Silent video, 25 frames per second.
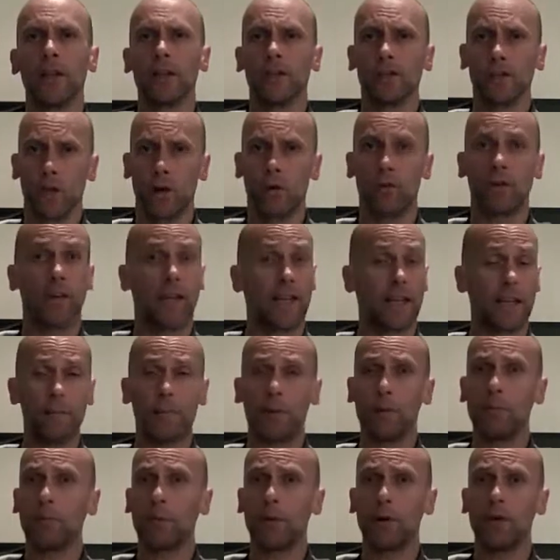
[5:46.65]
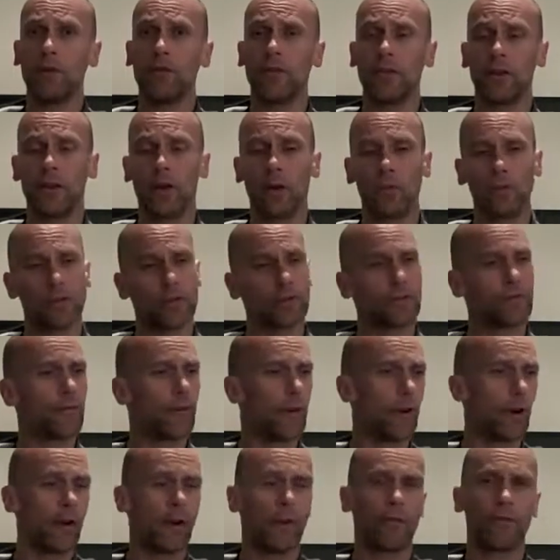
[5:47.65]
So keep improving. Don't just
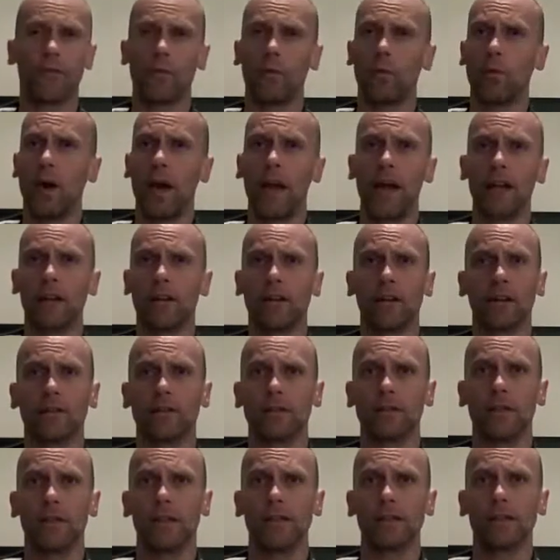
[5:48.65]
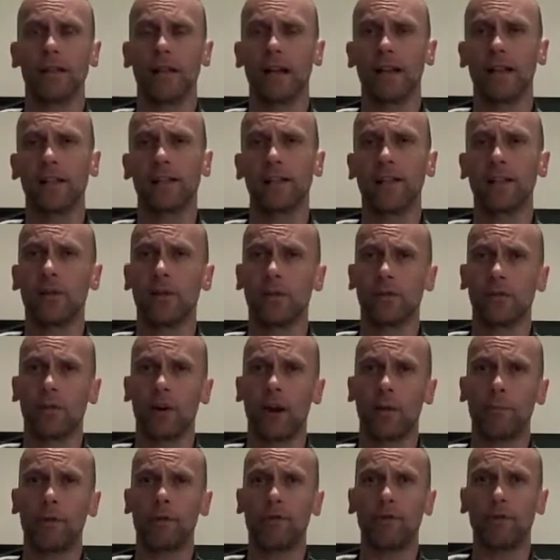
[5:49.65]
fall off the wagon and start eating those
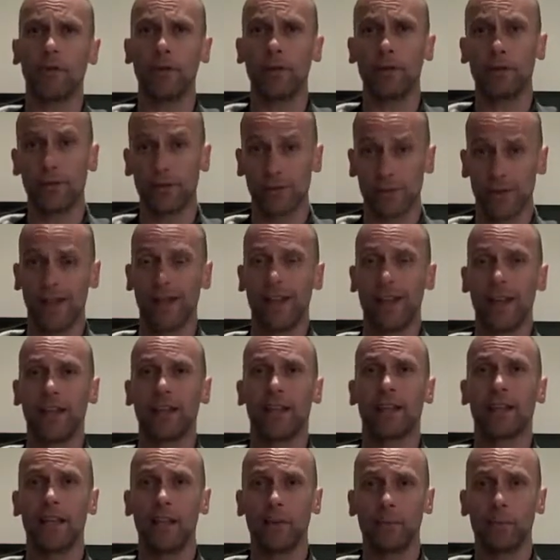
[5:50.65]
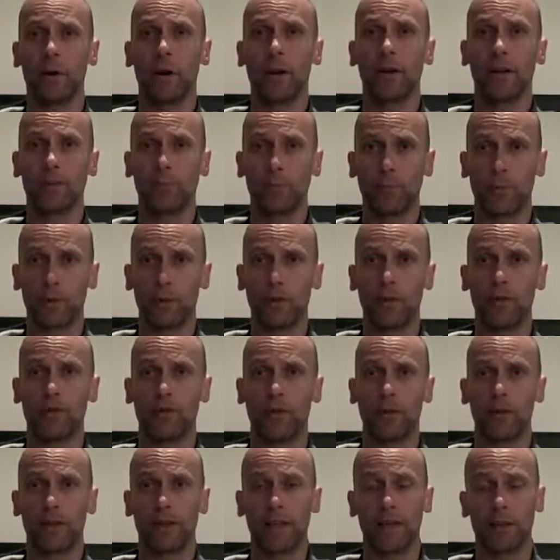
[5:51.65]
crappy foods. Keep on
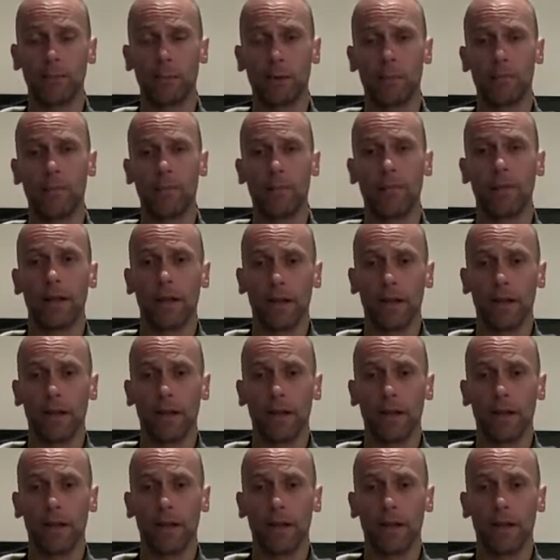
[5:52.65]
improving. Keep on,